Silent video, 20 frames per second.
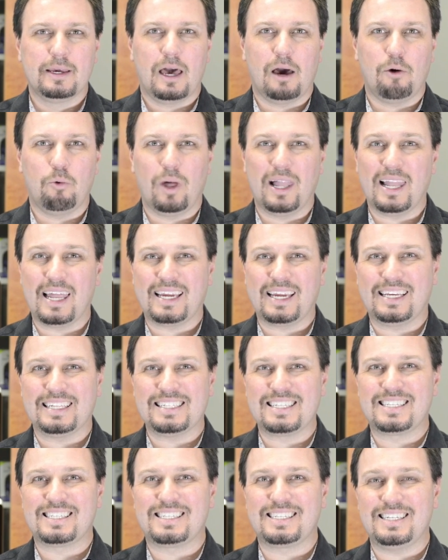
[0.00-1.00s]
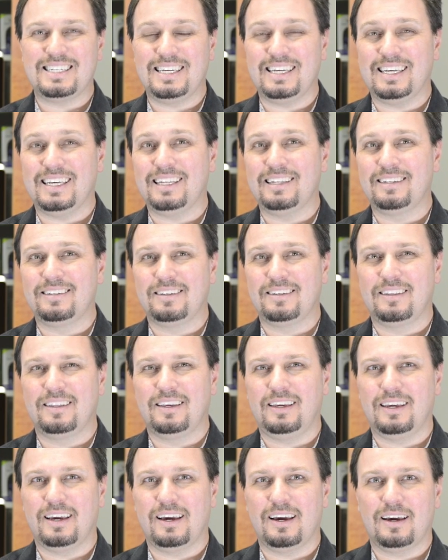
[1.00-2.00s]
how well I can see into
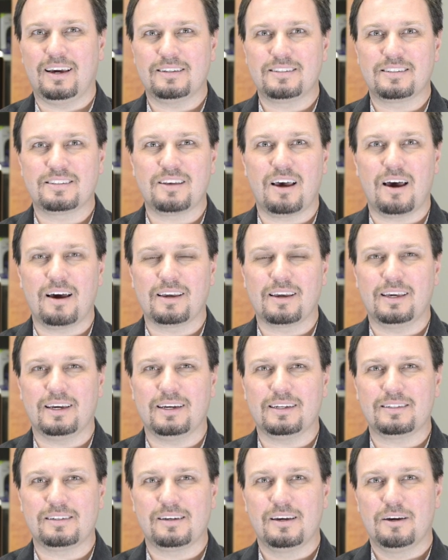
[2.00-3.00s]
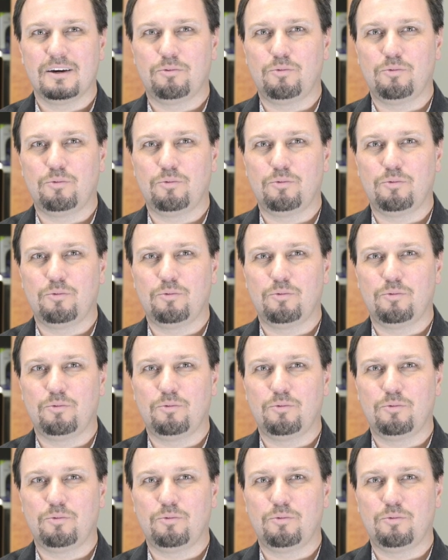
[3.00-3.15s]
the socket